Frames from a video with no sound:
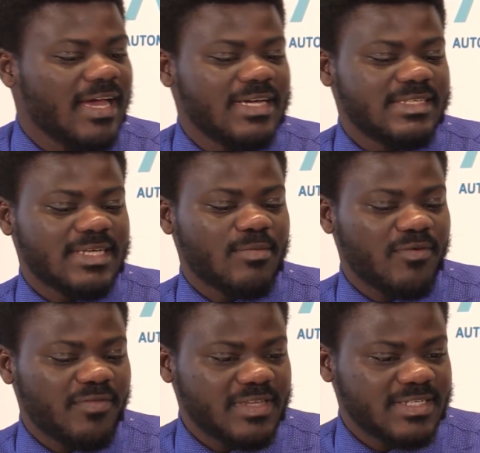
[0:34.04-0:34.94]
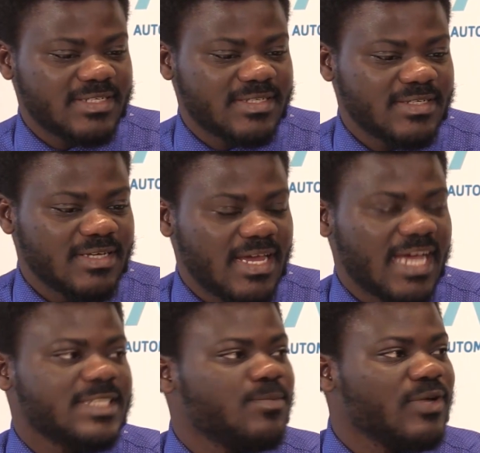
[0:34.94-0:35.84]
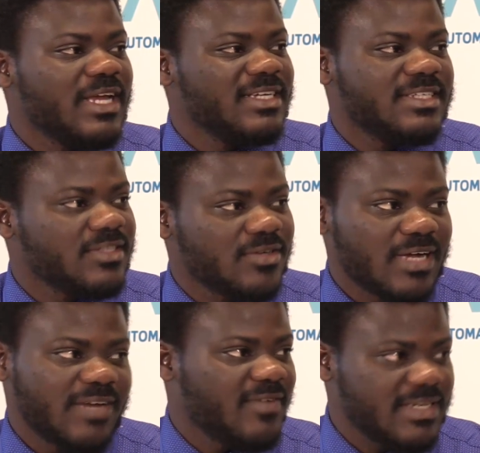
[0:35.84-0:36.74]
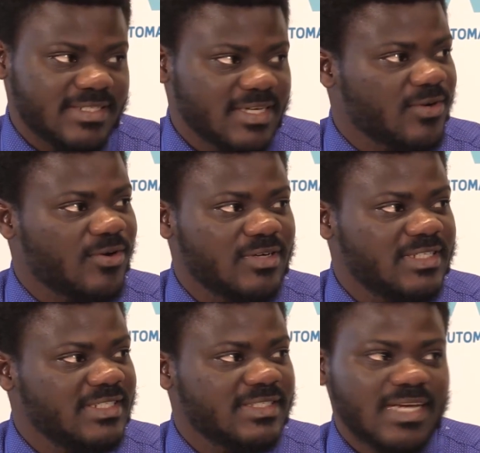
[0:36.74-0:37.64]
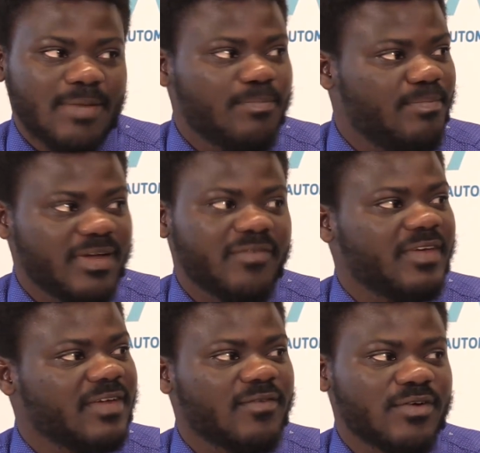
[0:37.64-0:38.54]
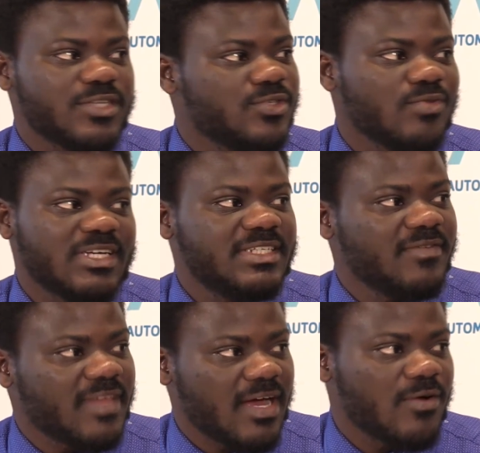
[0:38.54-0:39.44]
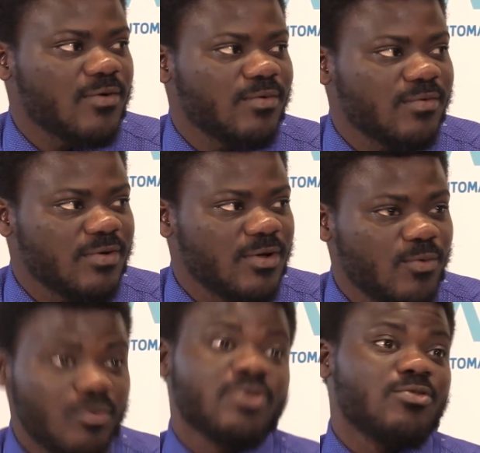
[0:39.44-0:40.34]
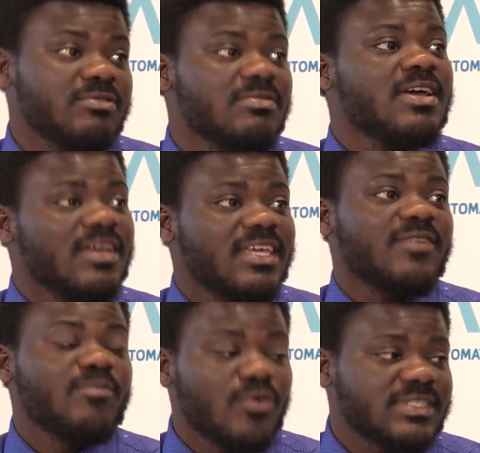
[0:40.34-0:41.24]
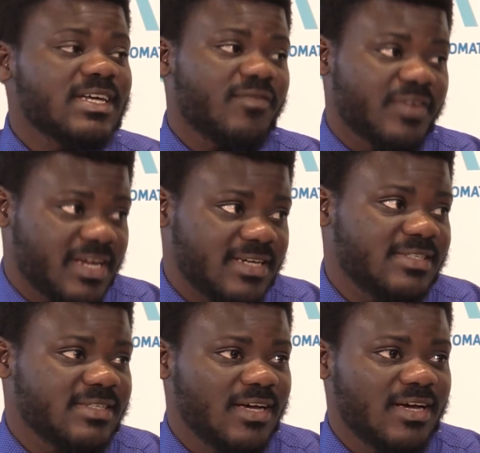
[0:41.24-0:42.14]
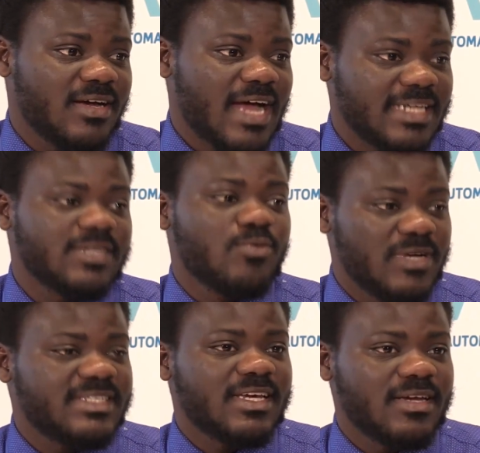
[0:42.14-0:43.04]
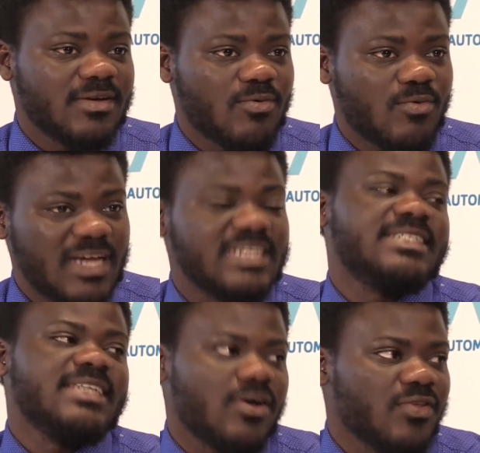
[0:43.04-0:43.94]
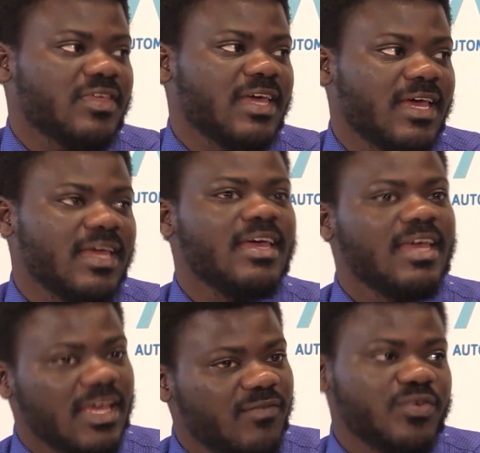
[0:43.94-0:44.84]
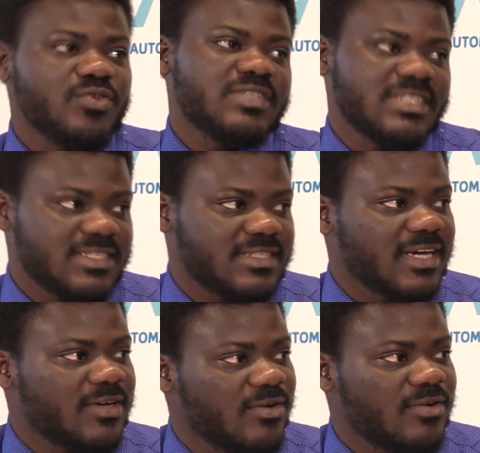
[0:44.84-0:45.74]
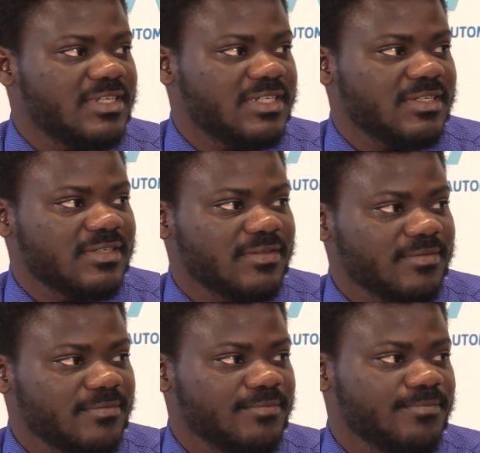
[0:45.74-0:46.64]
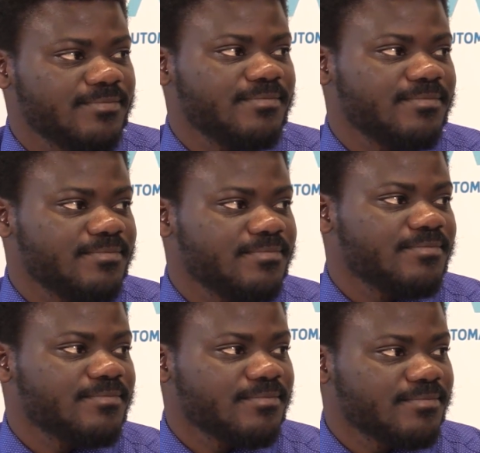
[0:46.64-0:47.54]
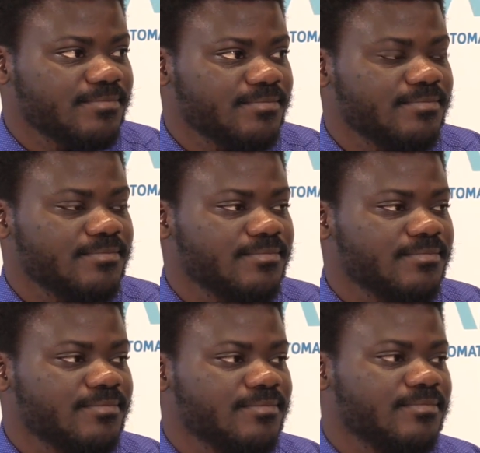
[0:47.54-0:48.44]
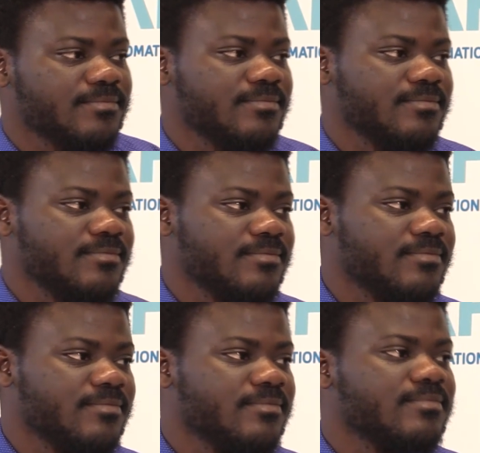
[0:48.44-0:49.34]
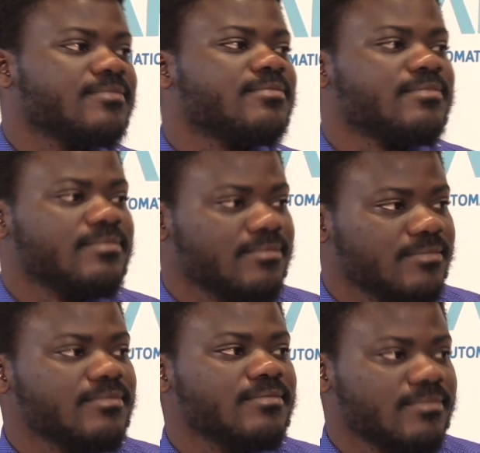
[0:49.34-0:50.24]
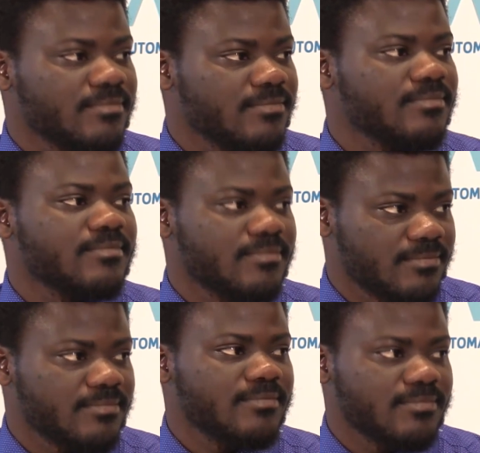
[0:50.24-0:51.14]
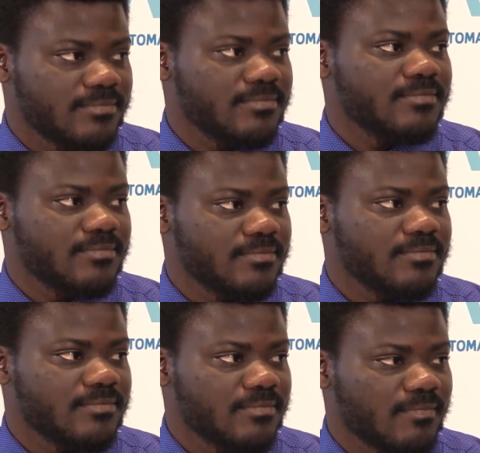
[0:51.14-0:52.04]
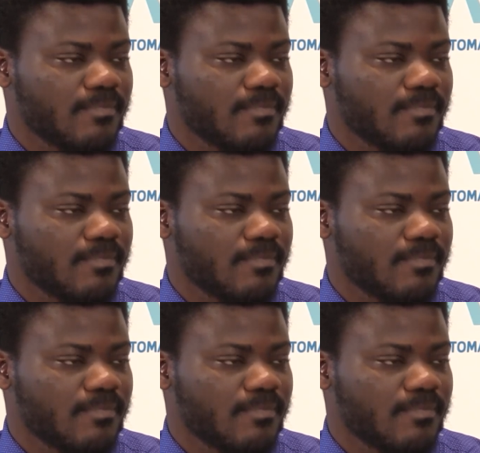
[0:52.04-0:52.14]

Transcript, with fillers: and some of these exponential advanced technologies are perfect for us to achieve that goal. We could give most Africans uh, adequate and quality healthcare if we use this technology. Are you focused on particular diseases, or, or how are you democratizing it?